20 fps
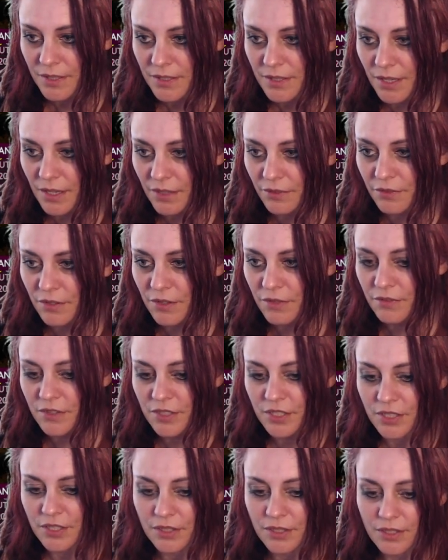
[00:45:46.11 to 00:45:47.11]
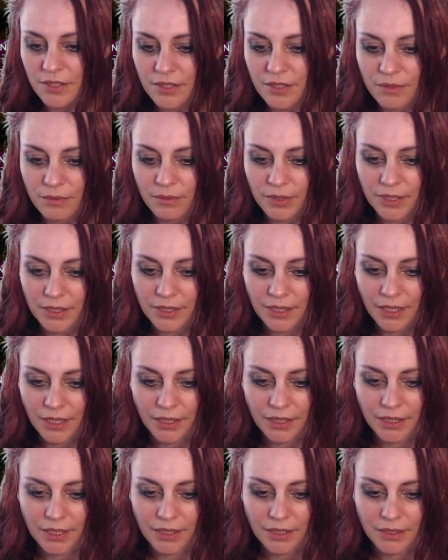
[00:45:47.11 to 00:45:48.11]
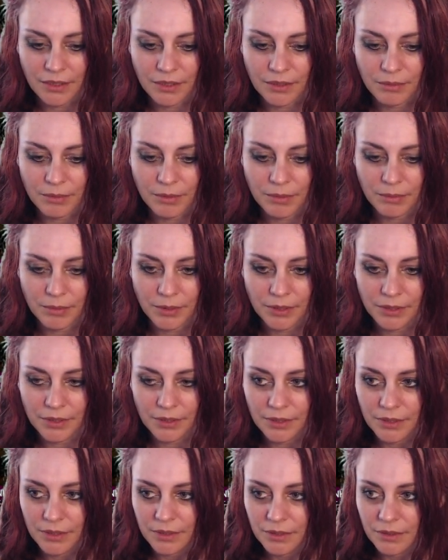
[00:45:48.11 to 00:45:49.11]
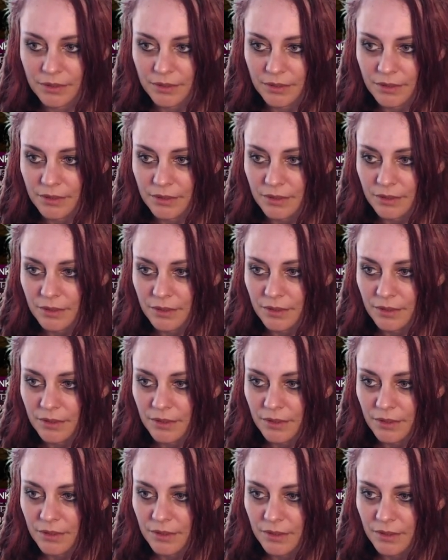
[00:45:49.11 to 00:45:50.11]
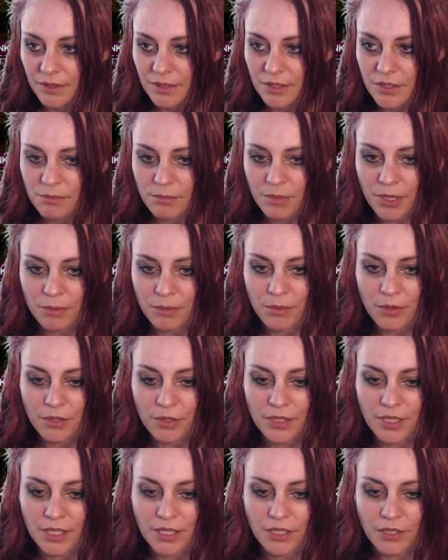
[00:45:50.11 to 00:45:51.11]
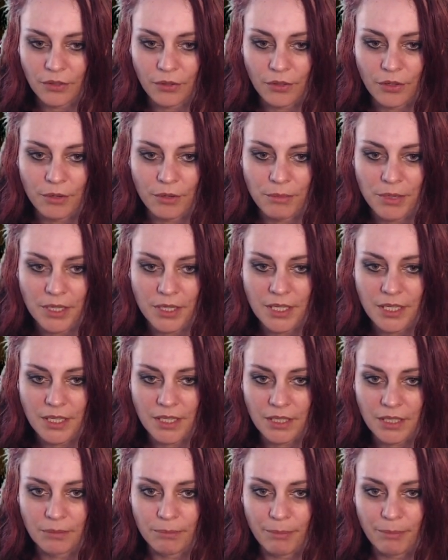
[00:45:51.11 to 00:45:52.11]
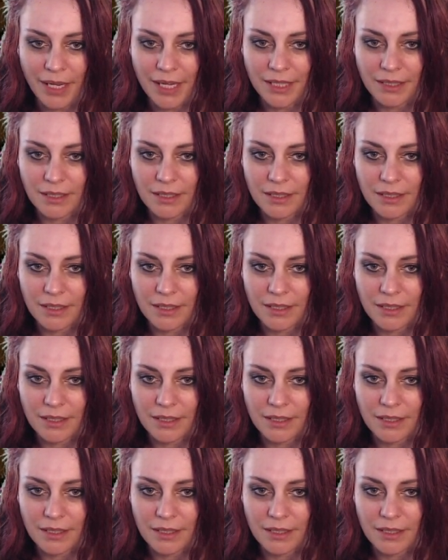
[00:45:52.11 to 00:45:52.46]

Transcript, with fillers: Starfire Vision is the one thanking at the moment. Smarbone, destroy me this bat!